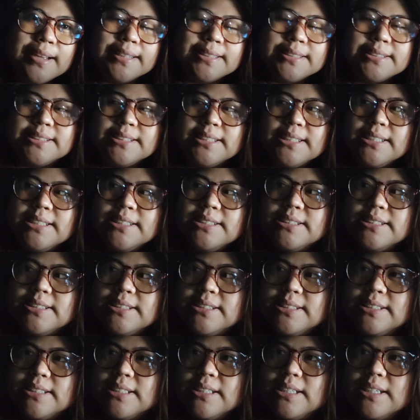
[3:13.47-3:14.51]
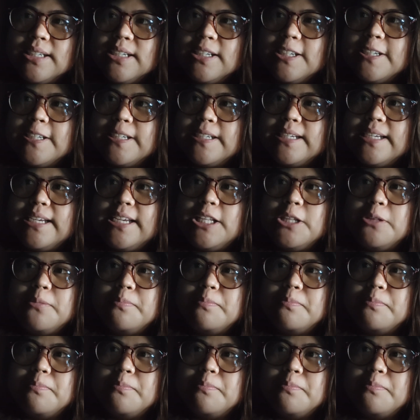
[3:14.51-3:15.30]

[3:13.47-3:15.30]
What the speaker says: since it